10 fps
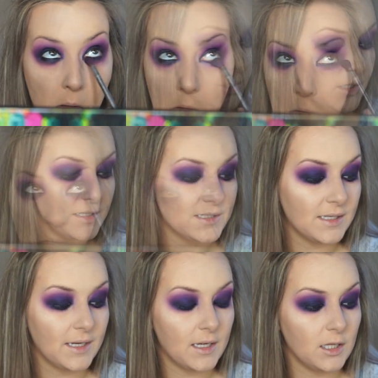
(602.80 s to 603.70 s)
Looking at this
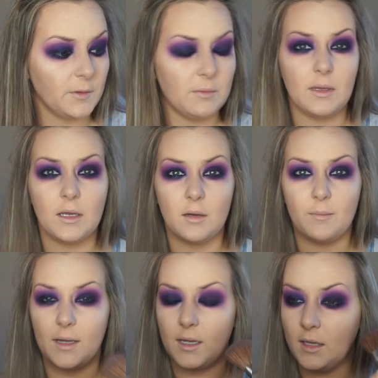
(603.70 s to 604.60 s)
like Halloween makeup,
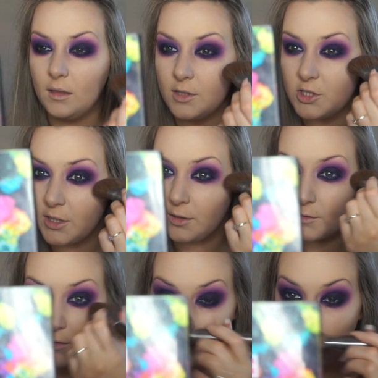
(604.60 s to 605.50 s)
but I legit
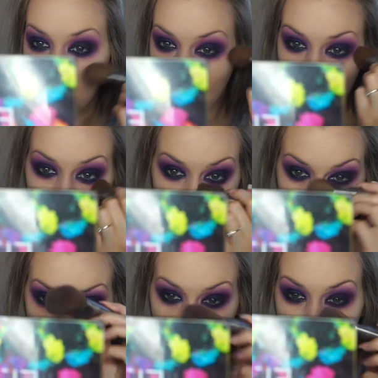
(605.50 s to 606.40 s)
used to go to work like this.